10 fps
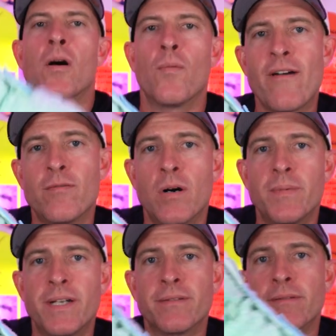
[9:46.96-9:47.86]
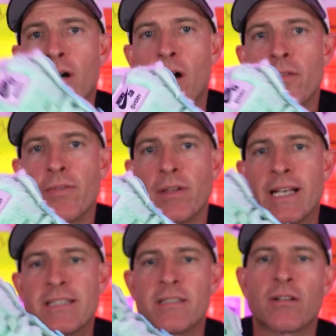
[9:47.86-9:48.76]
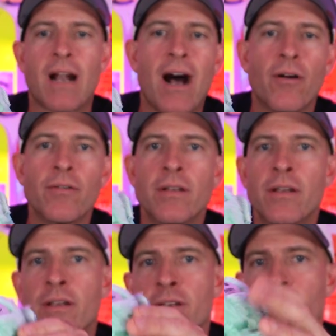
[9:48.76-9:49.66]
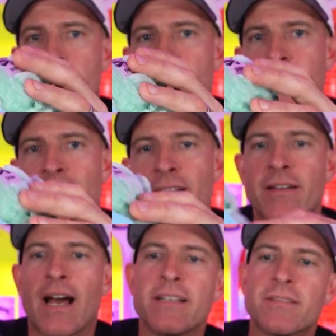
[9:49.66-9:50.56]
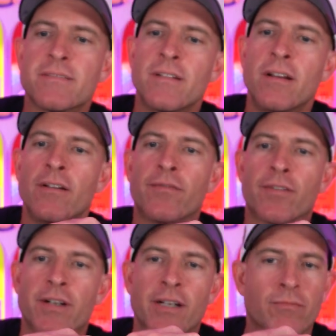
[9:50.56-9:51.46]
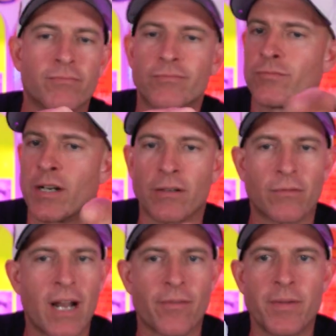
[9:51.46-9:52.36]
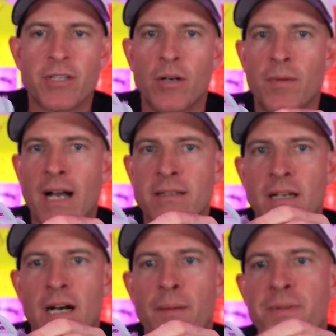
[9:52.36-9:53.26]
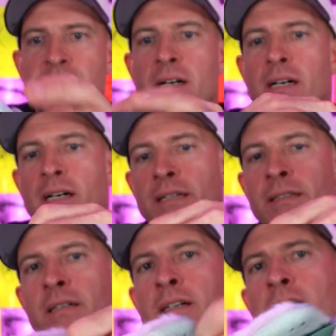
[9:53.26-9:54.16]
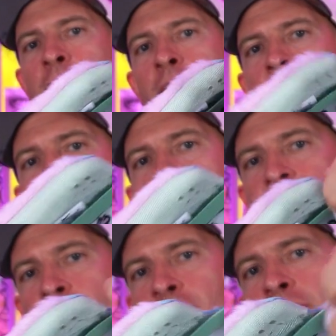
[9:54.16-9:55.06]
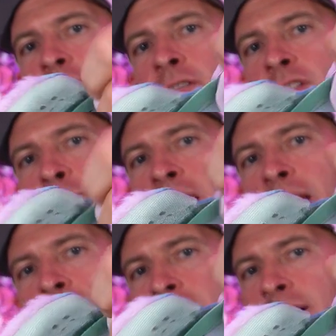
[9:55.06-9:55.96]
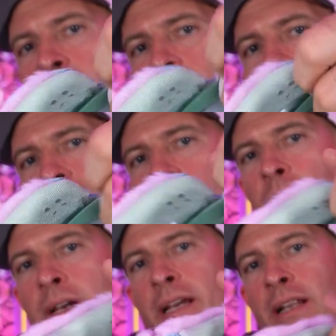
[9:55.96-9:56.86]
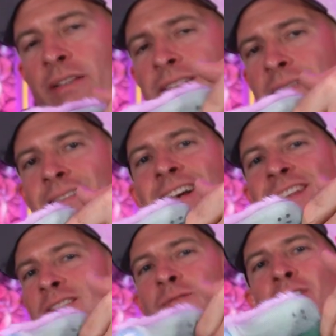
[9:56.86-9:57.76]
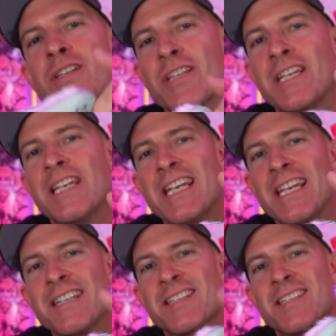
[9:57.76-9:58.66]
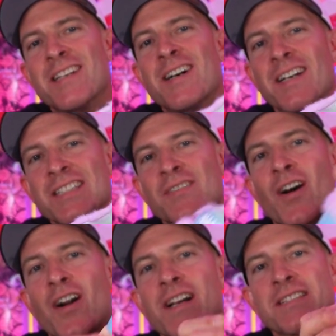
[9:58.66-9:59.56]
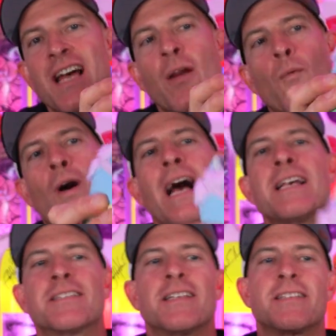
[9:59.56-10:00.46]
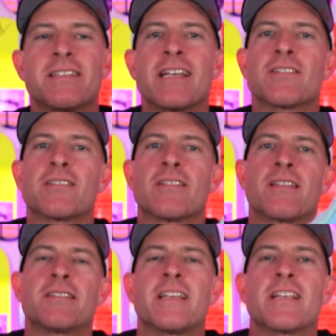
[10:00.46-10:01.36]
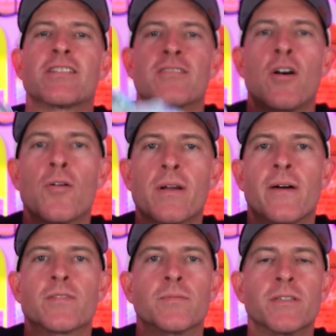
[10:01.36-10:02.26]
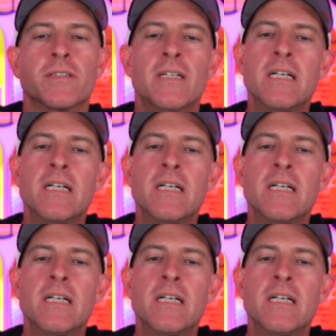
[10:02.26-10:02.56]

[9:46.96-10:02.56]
We have a moment. The laces are out. You can see that nice furring running right from the toe box up the tongue, You got your, spandex kind of lock you in. And this is really the key to the dunk as far as like, why is this thing so comfortable?